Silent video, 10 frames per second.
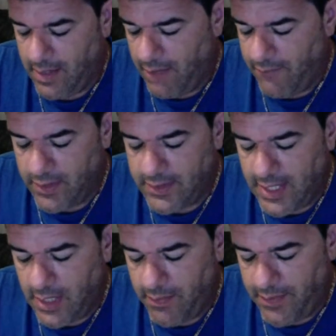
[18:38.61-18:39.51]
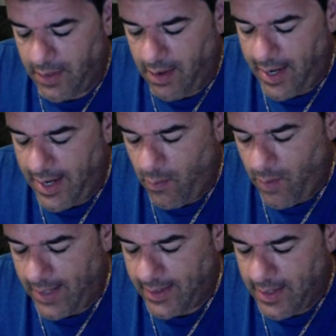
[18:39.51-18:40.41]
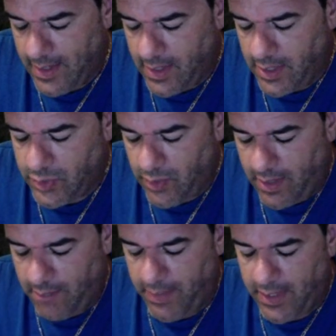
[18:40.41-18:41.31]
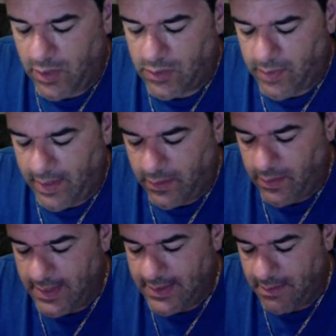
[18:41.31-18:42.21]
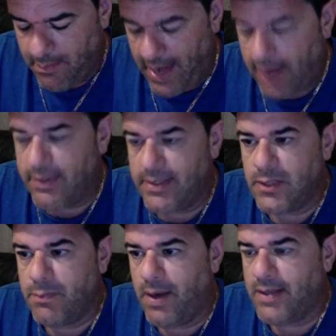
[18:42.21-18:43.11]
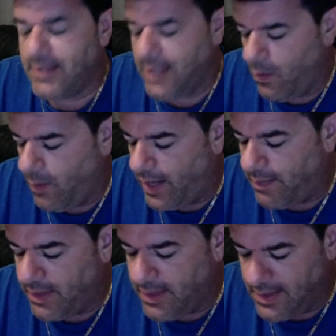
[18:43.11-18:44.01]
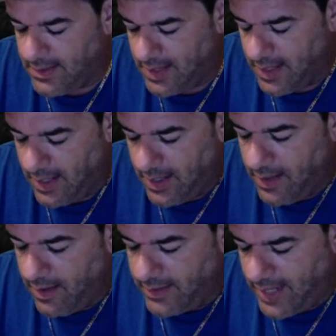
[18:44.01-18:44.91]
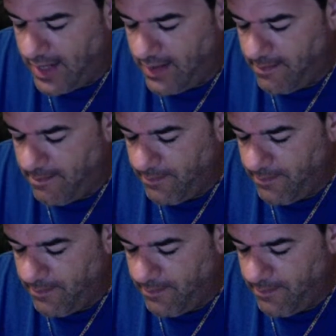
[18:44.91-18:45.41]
If you're dealing with a guy at work, you're trying to bring tranquility back with this person at work because they